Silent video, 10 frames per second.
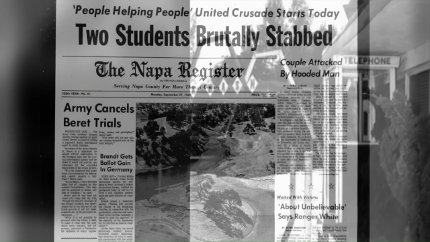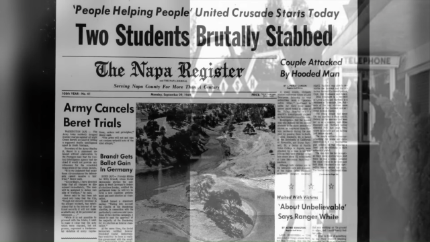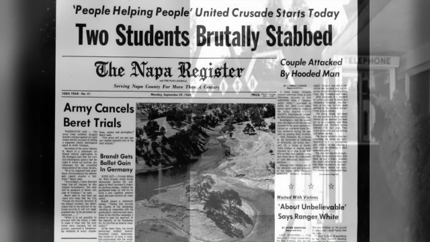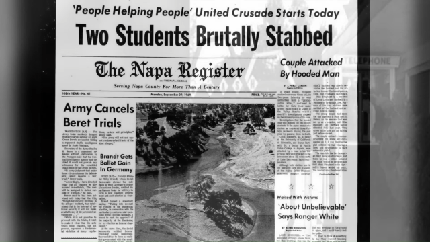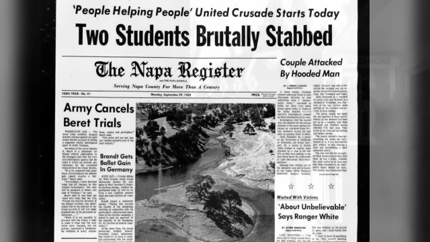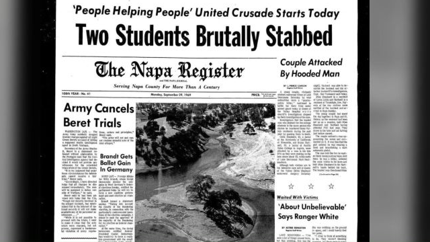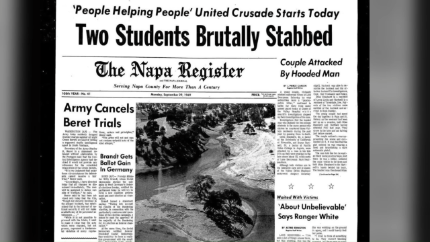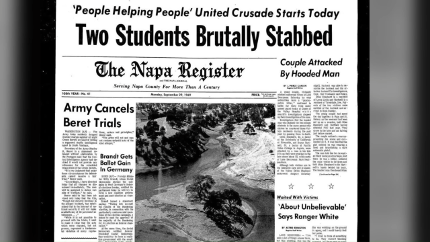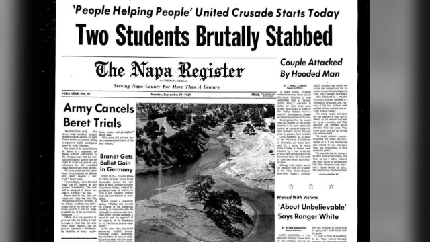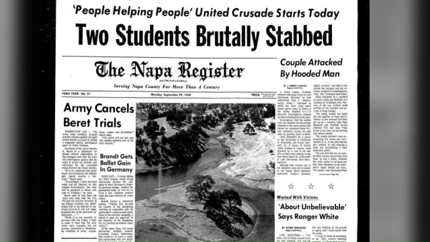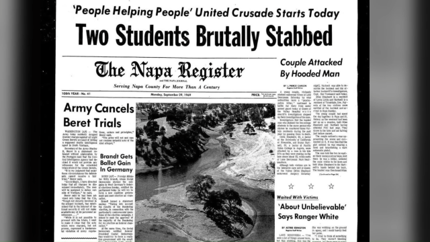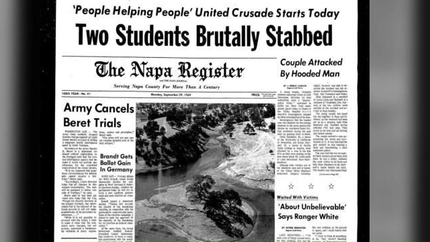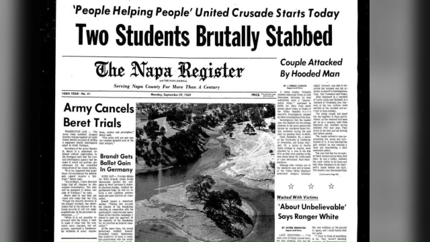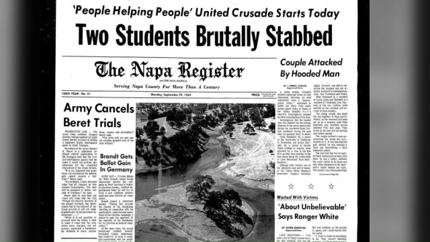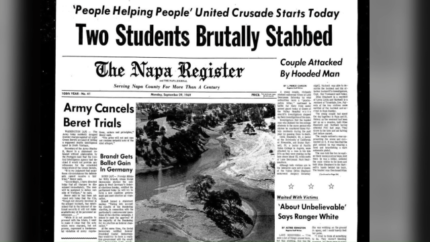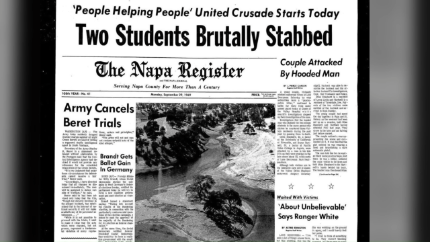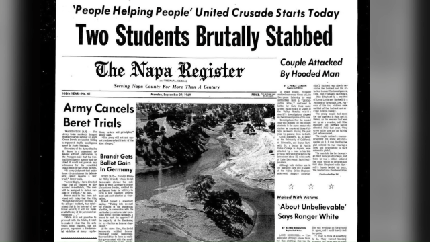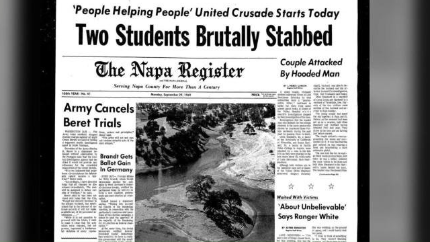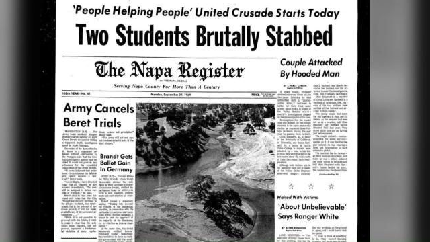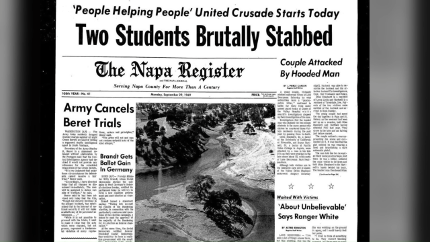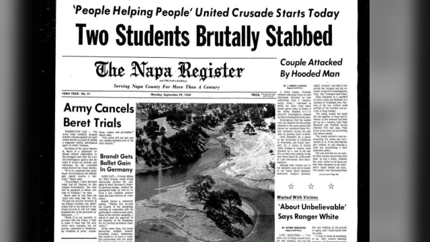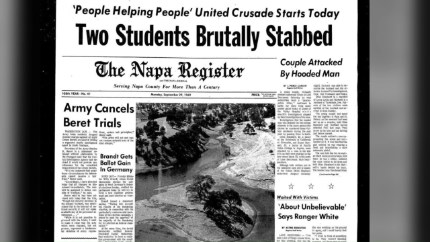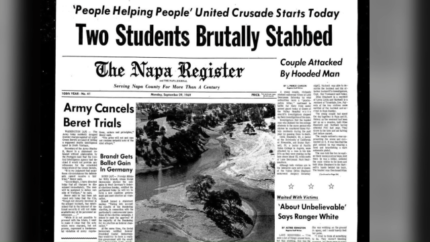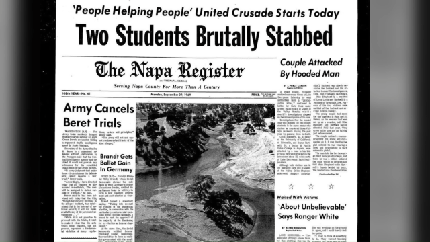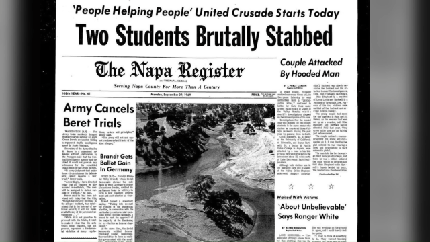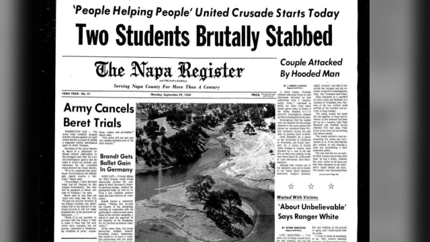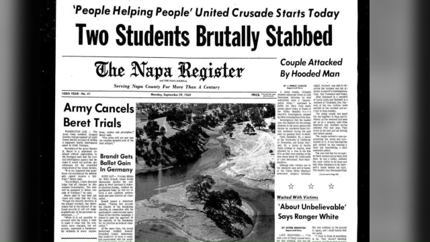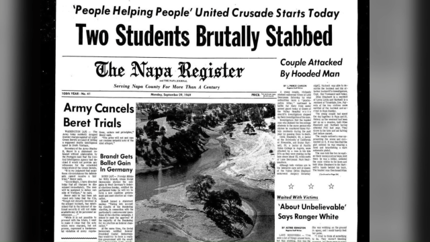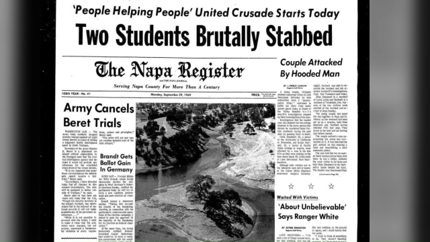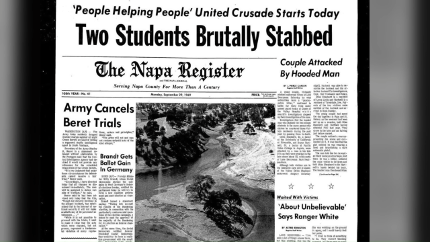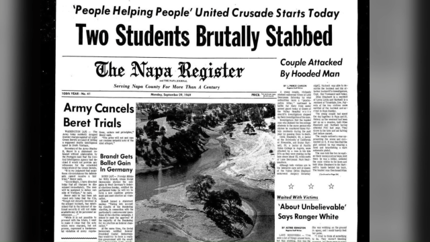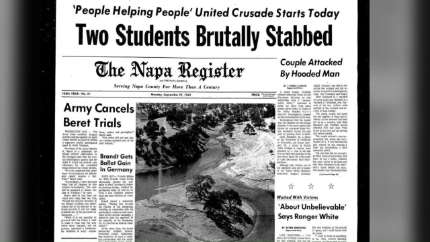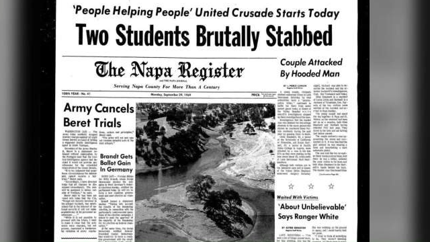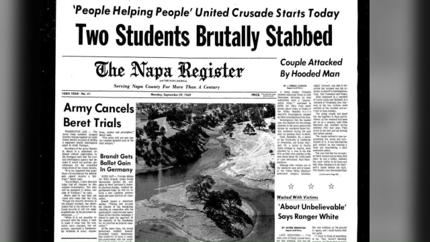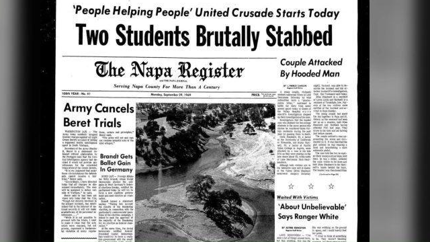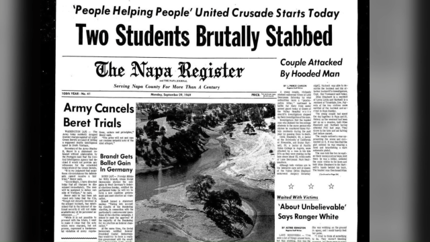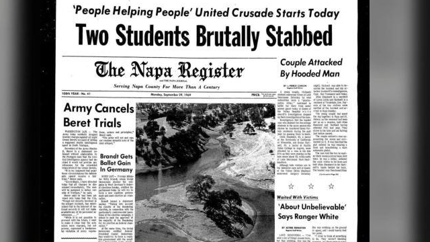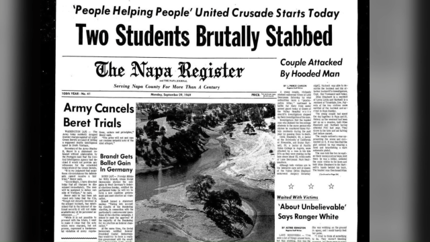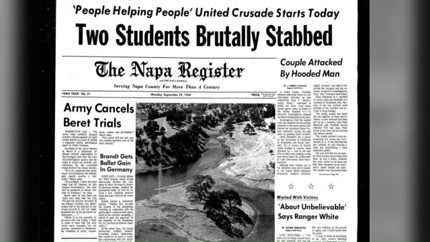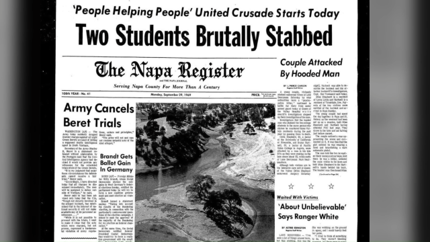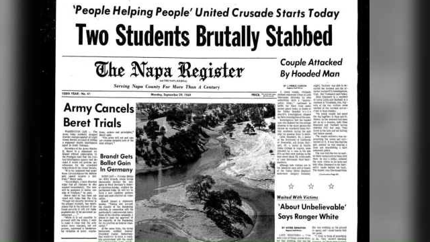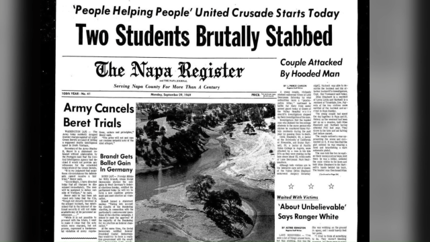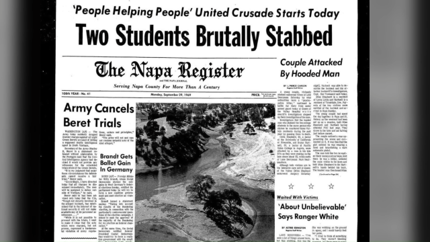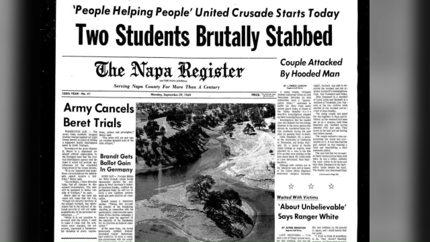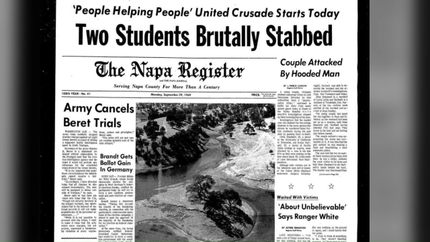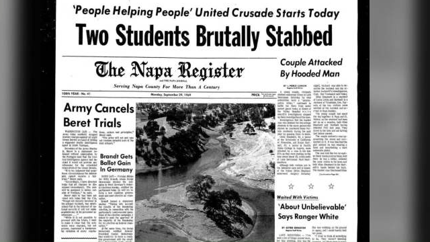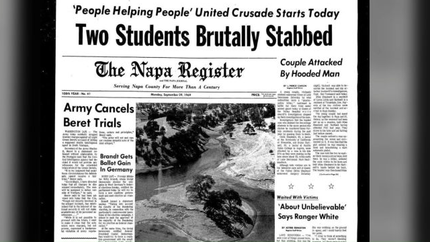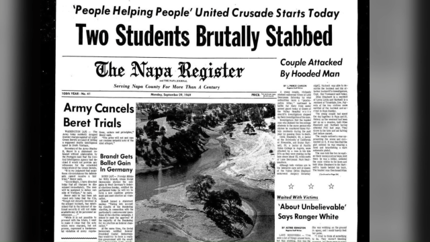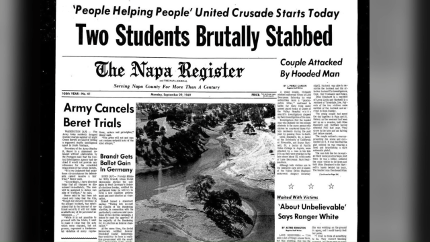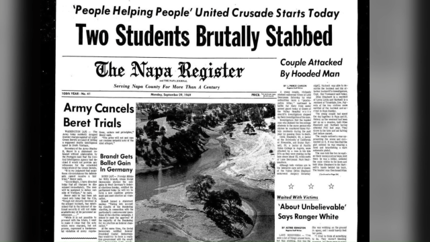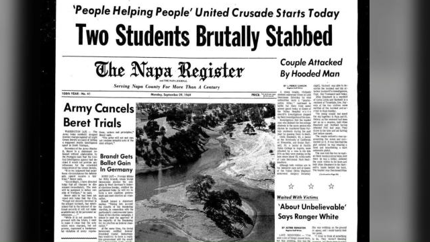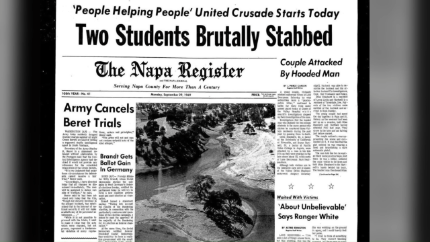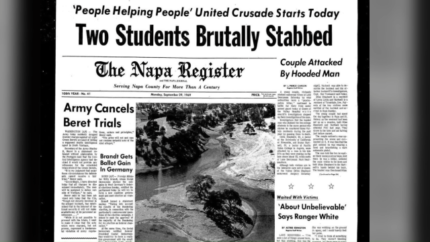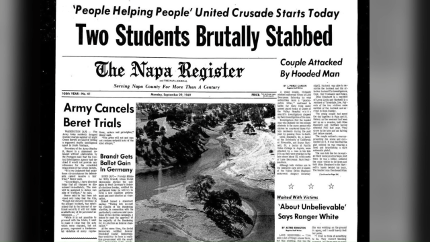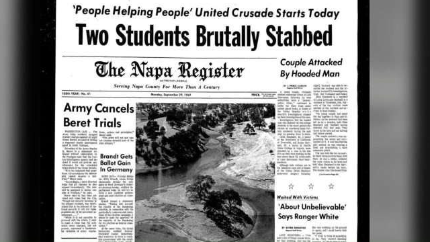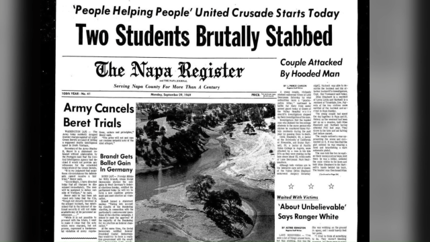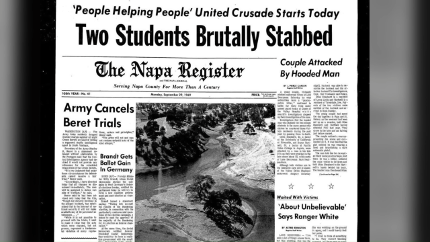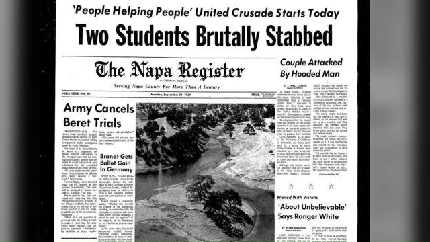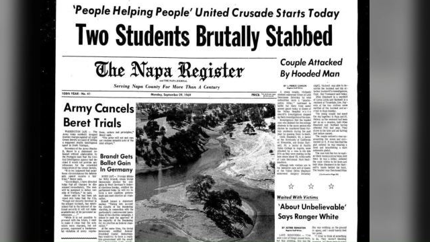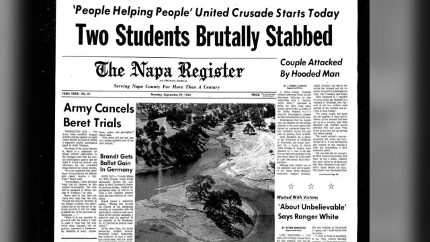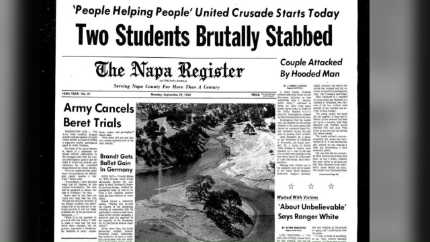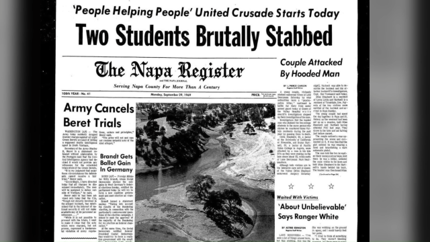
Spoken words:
[unreadable: no face in view]